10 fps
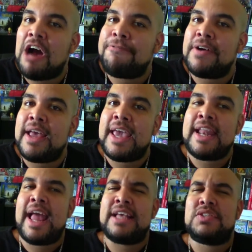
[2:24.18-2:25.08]
Alpha
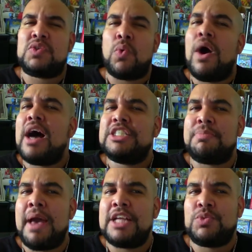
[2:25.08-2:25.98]
in a squash
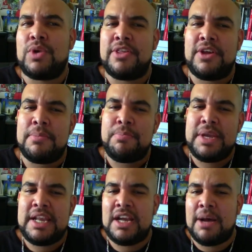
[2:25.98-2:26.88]
match where they're
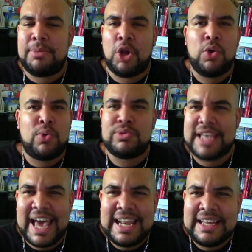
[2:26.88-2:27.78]
beating up local
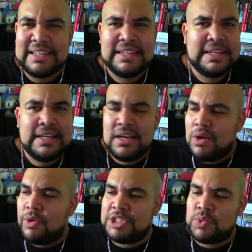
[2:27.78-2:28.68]
talent.
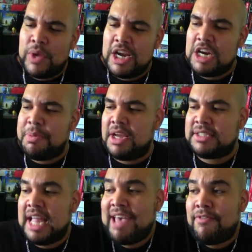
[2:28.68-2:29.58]
Which is weird
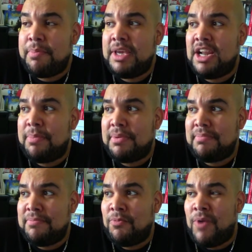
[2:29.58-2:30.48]
because they haven't beat up
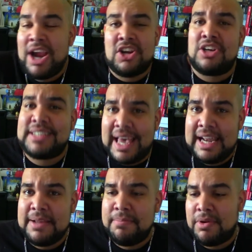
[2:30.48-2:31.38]
regular
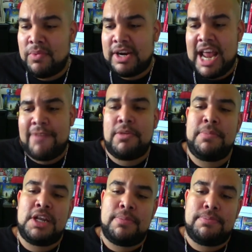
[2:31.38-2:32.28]
talent. But we're going to have them
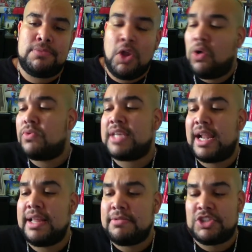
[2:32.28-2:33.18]
beat up local
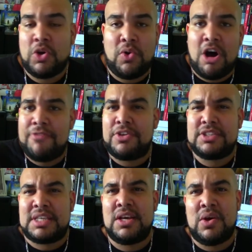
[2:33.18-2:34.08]
talent and show off their
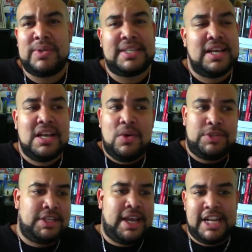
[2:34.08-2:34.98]
skills.
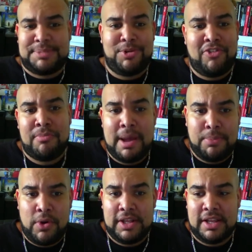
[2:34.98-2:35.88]
Which again is proving my
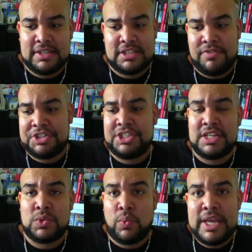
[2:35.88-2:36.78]
point that this division
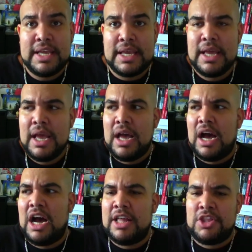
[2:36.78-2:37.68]
is weak.
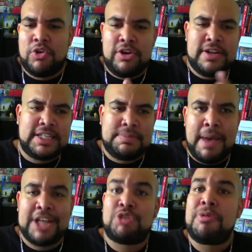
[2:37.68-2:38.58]
During this
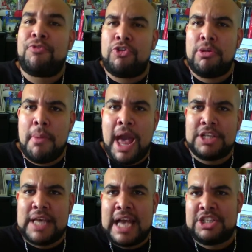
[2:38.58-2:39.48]
match or before the
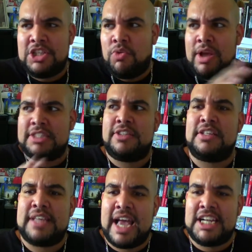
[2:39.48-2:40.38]
match, actually the rest of
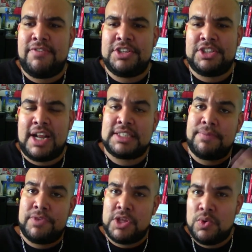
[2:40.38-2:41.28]
the tag division,
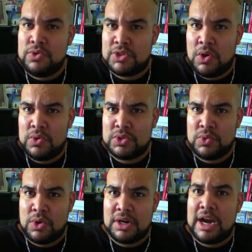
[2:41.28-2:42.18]
except for the Usos,
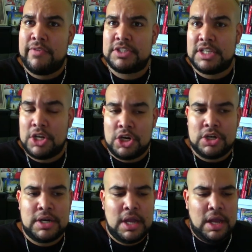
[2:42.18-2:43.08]
who are obviously
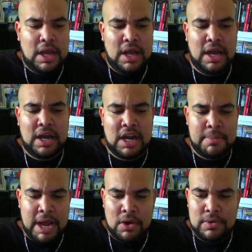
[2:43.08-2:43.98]
hurt,
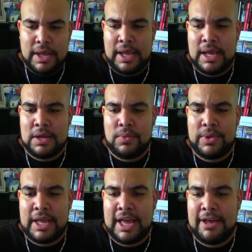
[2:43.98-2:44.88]
come out. And
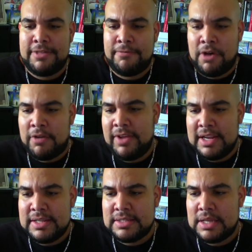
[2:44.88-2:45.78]
we have the
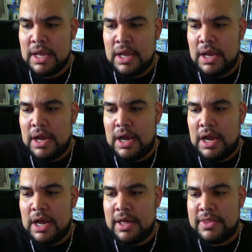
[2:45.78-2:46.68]
Vaudevillains,
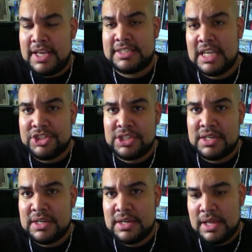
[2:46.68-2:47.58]
the
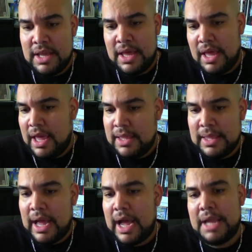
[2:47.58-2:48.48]
Ascension,
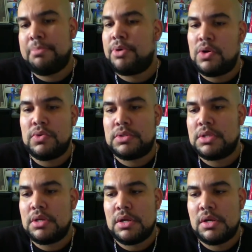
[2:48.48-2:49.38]
and the Hype
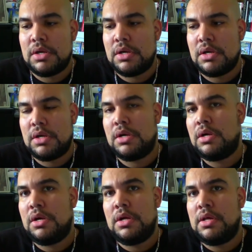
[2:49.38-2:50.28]
Bros.
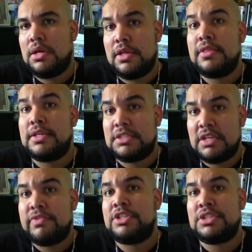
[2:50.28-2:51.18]
This
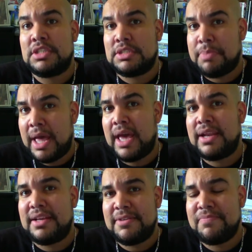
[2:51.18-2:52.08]
division is bad.